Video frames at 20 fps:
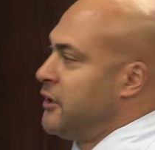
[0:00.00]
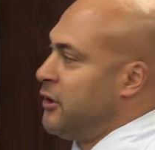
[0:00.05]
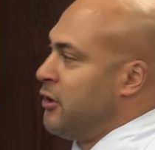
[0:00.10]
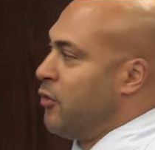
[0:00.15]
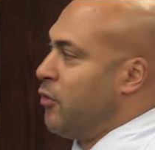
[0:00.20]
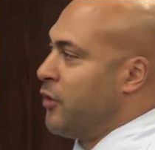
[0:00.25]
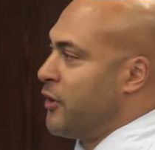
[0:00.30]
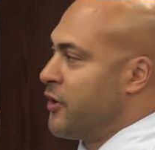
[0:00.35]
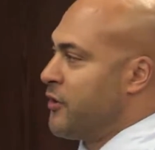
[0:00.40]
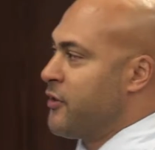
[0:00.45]

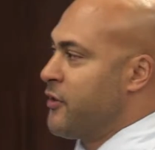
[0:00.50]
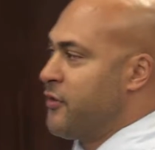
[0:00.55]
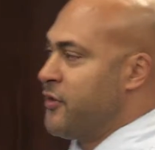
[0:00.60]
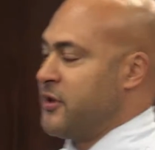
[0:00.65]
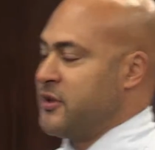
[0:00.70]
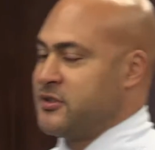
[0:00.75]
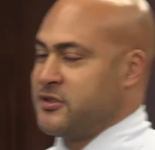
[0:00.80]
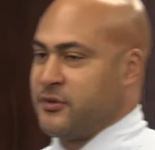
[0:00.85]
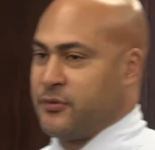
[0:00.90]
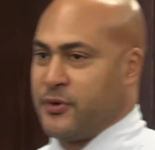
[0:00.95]
One of the
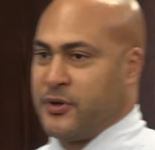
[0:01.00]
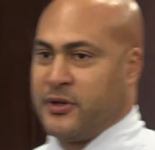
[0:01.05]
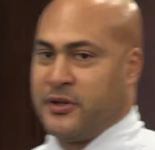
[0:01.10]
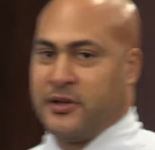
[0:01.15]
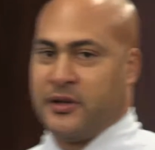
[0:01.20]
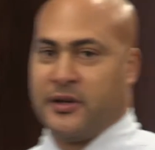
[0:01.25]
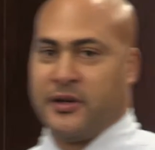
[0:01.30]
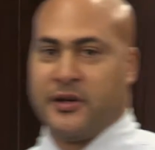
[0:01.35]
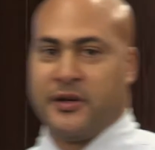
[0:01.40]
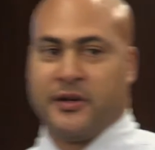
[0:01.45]
things that we
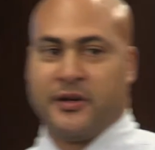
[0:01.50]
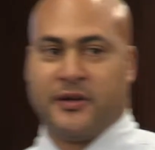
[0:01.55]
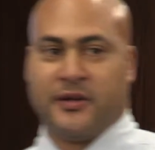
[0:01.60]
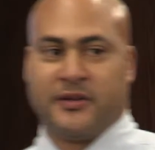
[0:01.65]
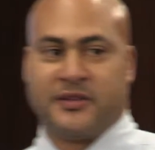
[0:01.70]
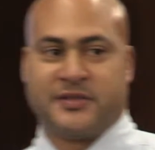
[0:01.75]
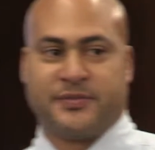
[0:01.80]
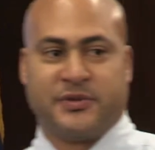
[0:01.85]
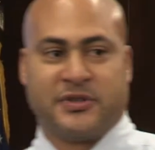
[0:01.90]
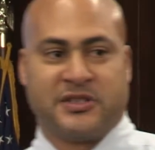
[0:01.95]
did
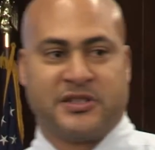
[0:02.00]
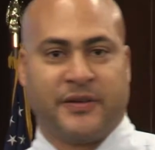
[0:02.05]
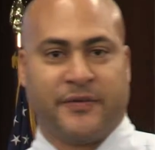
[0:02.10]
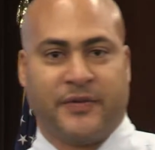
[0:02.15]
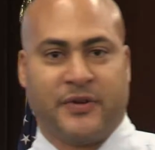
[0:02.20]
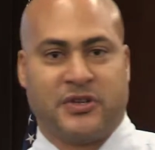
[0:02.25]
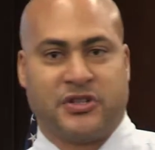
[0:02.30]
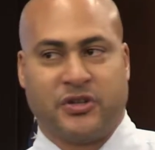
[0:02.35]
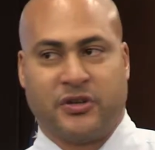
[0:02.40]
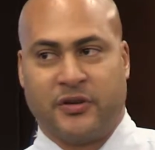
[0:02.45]

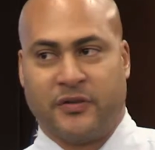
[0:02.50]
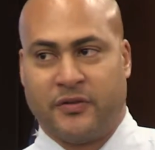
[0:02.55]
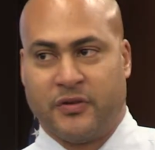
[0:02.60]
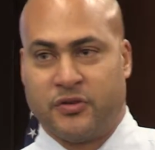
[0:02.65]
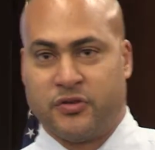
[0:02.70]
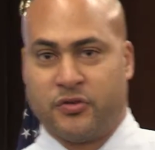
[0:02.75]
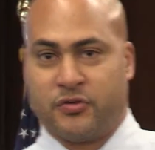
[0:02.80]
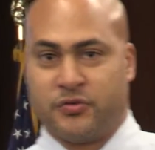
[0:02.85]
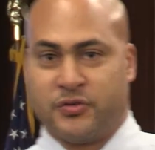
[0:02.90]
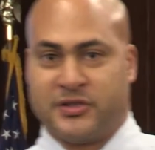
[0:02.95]
specific to
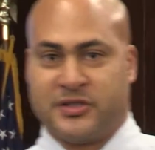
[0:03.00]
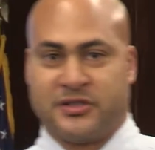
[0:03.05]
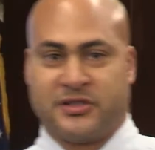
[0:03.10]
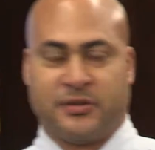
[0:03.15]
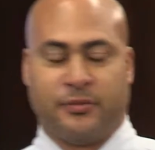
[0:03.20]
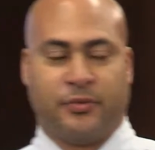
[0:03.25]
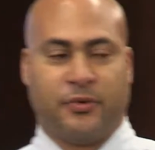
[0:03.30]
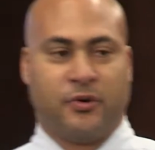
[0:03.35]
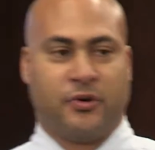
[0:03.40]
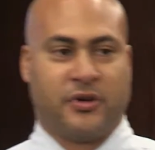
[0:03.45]
individuals with
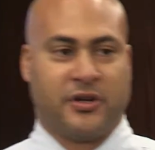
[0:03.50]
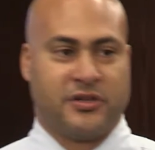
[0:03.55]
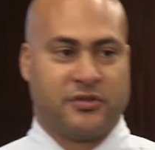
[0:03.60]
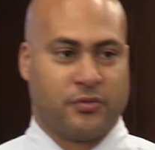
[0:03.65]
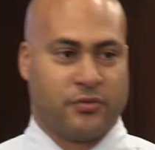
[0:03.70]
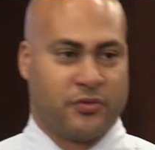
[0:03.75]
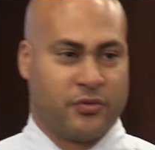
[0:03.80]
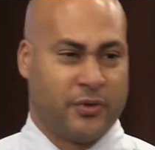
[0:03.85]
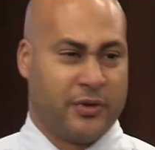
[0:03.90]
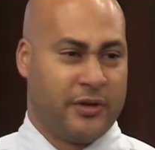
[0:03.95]
disabilities
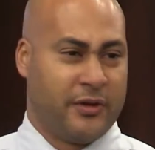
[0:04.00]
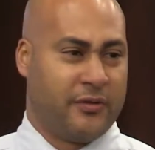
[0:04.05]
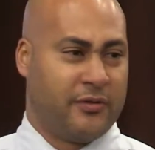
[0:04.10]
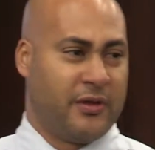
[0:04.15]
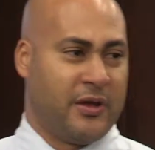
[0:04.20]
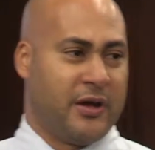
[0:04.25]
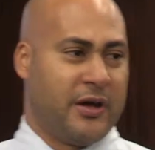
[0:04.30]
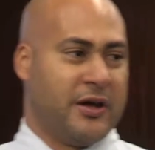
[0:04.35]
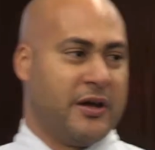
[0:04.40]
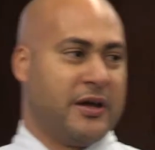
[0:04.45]
was really
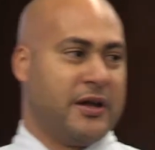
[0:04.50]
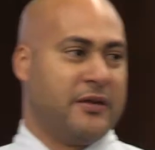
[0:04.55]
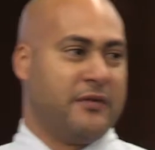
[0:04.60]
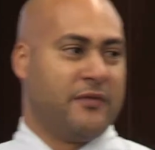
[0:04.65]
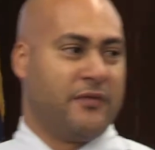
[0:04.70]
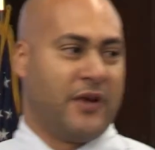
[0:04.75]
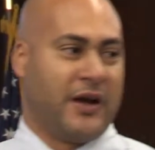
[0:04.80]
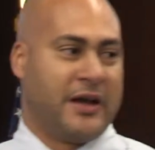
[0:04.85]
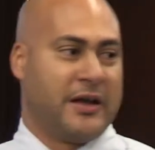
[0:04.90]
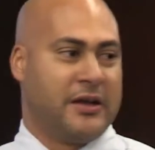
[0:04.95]

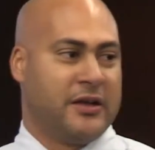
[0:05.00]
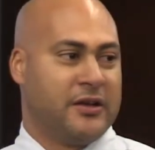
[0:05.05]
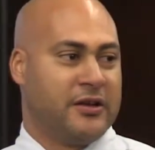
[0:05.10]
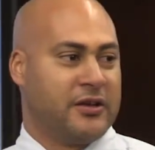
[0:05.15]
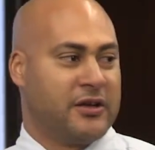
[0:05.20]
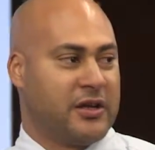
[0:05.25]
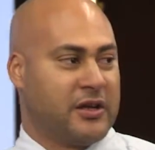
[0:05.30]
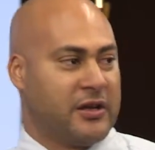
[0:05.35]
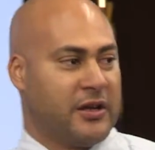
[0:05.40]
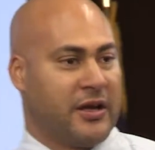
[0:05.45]
invited
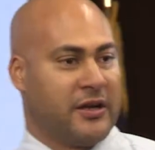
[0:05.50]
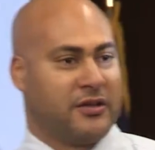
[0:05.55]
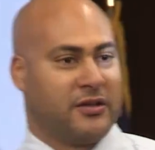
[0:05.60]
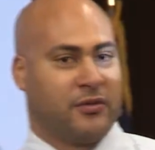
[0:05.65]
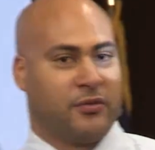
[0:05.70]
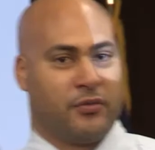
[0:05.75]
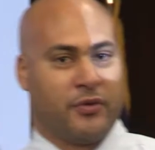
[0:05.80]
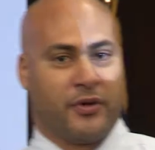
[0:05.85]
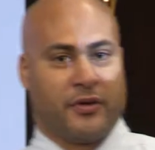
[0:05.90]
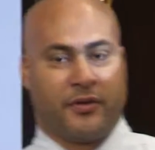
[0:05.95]
and connected
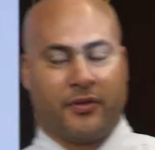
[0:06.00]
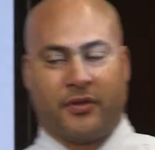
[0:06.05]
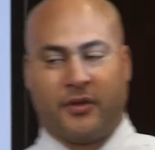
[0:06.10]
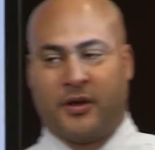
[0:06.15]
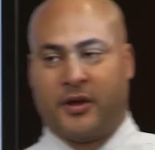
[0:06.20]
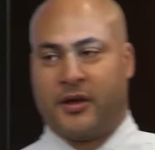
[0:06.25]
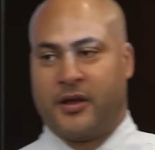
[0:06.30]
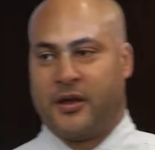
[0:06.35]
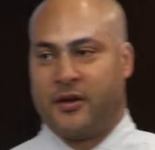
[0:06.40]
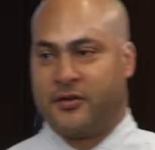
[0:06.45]
with
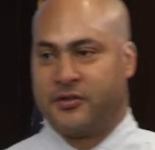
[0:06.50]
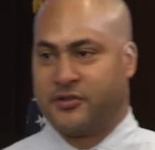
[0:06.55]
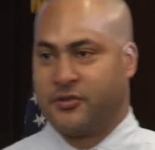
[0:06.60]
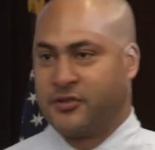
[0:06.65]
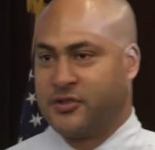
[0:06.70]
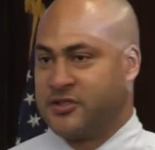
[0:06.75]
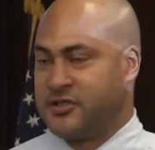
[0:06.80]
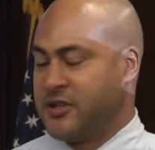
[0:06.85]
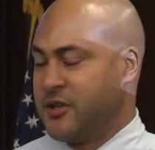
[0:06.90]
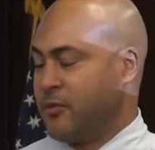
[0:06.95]
Arizona
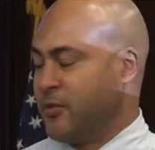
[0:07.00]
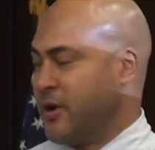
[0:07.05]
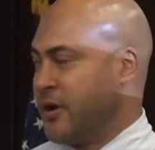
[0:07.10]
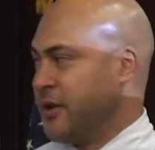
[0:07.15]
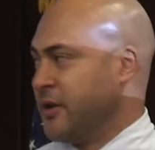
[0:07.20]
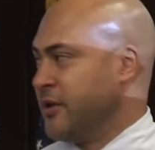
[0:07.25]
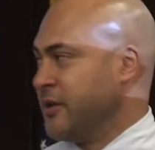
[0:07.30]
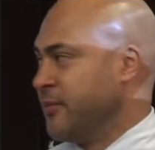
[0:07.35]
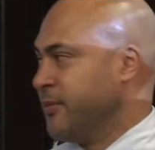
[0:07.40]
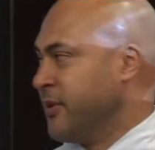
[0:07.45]

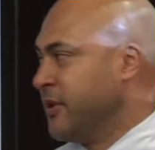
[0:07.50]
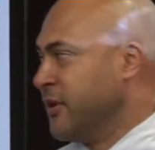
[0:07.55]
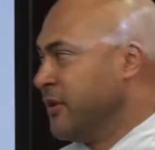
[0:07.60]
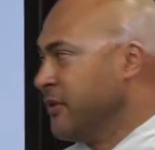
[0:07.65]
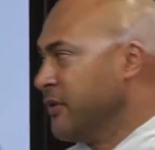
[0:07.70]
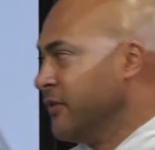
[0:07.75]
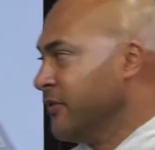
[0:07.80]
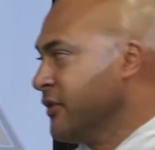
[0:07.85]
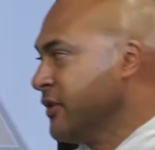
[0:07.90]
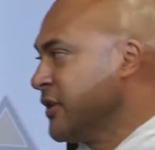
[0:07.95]
Statewide Independent
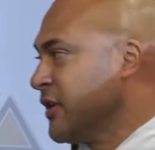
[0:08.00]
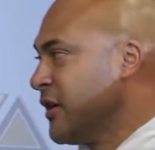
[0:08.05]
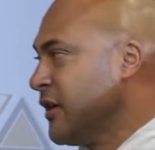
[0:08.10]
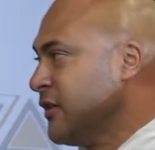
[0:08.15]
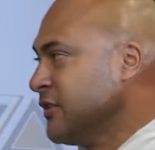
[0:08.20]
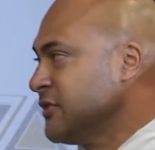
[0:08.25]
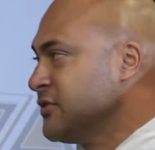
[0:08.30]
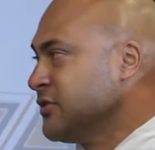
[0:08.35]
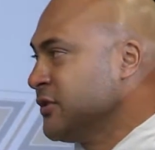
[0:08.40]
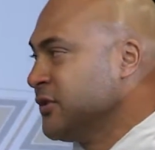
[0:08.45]
Living
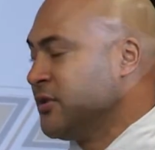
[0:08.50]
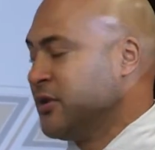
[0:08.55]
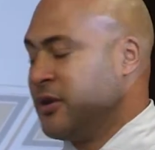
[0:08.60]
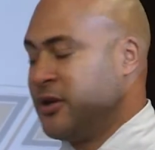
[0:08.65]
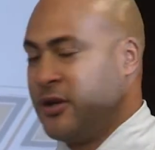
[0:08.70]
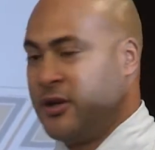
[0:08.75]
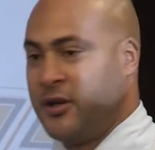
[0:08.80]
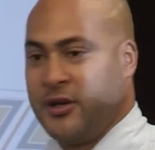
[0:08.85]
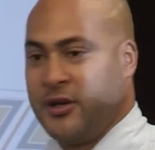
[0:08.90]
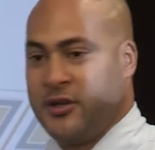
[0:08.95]
Council
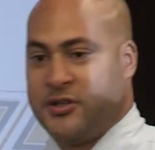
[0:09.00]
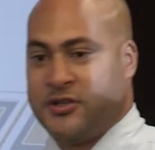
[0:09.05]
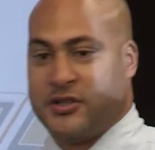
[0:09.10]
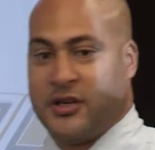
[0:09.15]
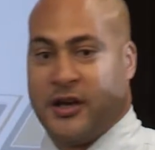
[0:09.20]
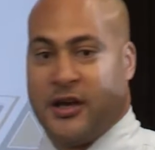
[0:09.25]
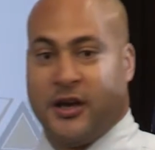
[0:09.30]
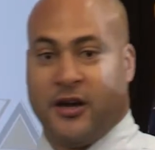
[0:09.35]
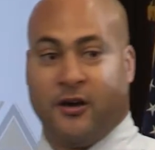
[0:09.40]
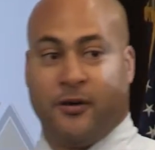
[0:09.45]
to
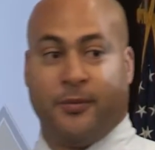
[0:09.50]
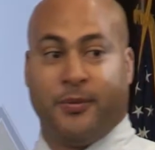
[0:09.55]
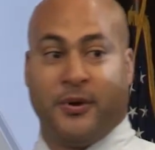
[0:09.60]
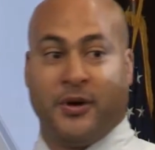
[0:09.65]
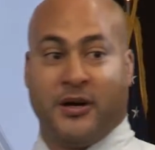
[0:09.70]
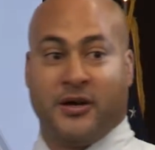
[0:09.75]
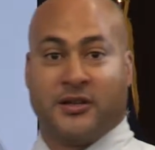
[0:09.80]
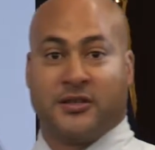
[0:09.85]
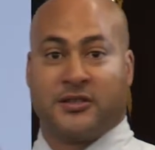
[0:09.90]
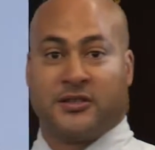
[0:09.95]
help
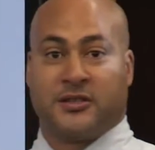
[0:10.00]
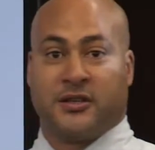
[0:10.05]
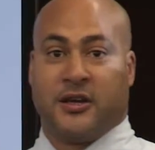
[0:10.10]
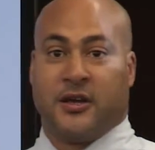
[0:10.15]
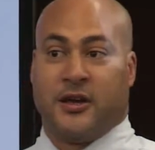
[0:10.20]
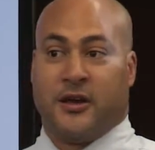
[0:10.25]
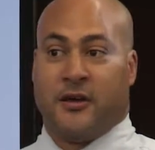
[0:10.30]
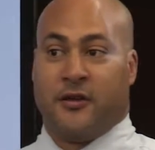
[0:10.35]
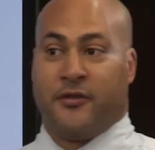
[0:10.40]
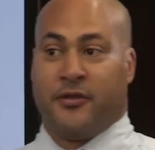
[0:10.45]
us
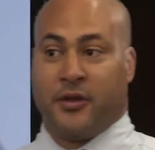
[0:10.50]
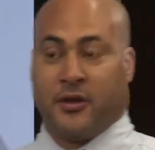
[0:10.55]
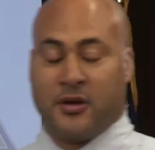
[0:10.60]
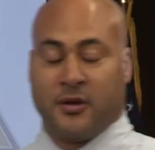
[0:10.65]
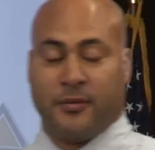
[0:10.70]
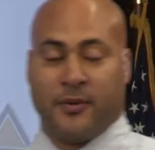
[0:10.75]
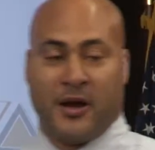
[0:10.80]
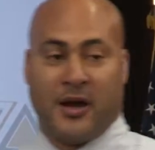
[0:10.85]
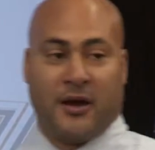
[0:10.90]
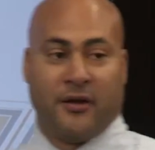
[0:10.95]
think
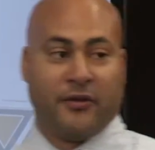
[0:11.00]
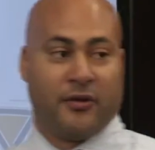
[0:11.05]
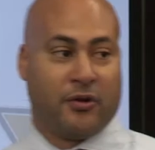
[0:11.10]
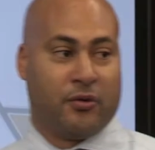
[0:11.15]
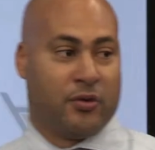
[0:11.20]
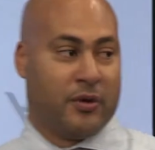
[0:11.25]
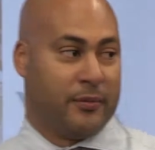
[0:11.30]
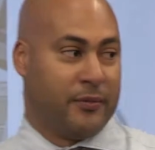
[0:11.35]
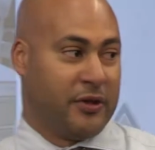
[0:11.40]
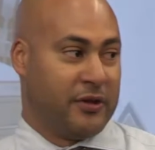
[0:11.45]
about the
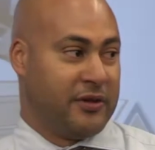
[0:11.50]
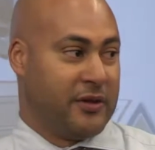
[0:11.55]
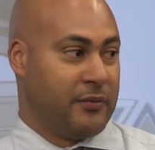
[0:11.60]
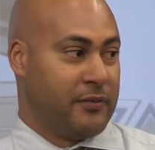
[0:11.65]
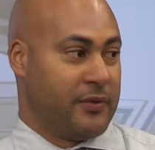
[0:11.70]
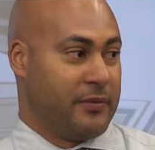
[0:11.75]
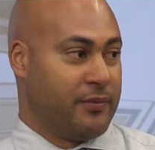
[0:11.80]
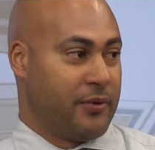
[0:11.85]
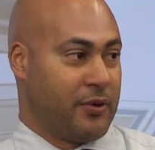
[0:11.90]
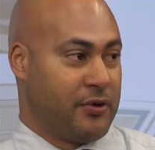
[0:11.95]
equipment that
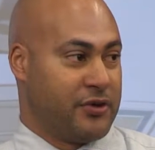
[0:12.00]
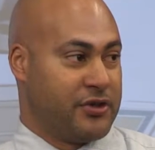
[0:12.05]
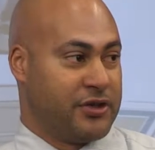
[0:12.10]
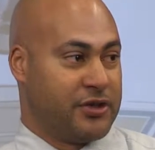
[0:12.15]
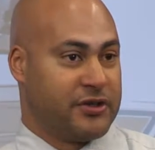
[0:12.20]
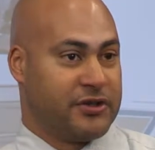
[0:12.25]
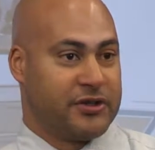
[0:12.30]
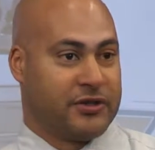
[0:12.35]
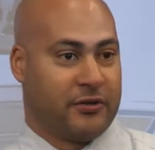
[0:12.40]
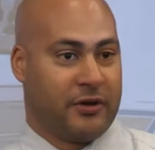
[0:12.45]
we
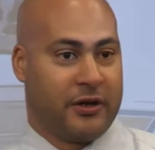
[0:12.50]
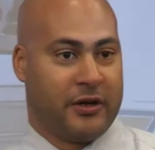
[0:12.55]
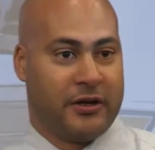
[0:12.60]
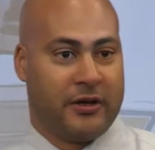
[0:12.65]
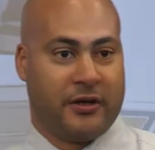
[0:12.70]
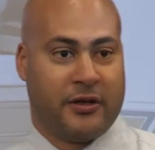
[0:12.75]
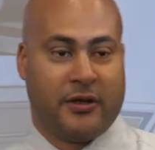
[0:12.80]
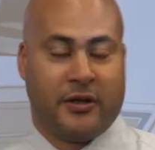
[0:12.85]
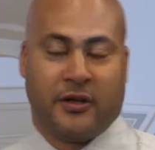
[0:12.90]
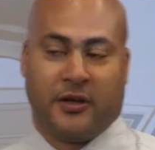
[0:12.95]
purchased, right?
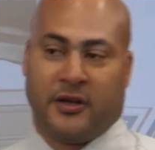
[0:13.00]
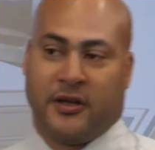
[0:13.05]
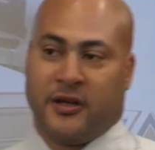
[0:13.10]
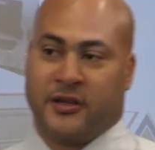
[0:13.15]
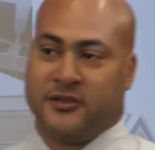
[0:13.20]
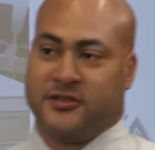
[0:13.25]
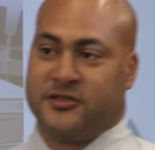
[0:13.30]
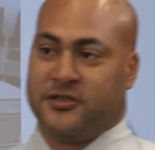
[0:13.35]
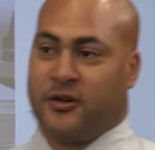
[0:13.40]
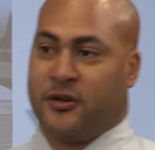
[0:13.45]

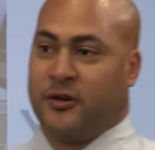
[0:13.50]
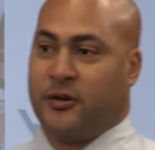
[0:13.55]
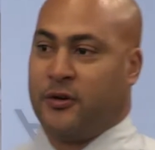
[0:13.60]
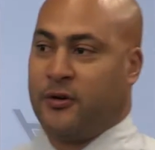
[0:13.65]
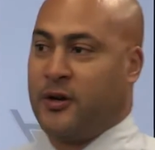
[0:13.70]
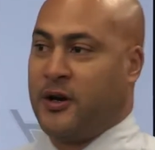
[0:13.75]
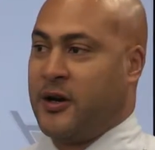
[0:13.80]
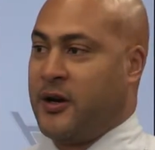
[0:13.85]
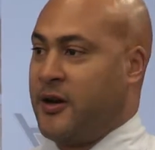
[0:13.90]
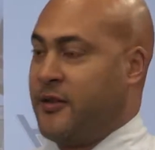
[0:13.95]
And
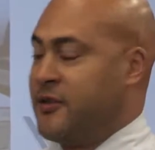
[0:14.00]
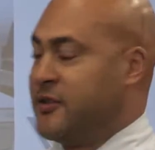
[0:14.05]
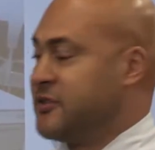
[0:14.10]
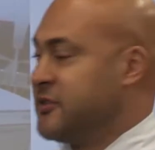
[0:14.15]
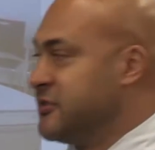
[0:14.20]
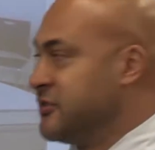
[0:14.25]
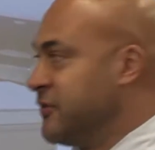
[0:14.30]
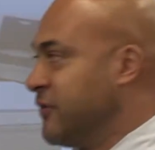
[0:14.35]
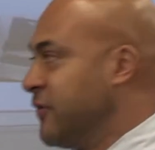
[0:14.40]
so this is a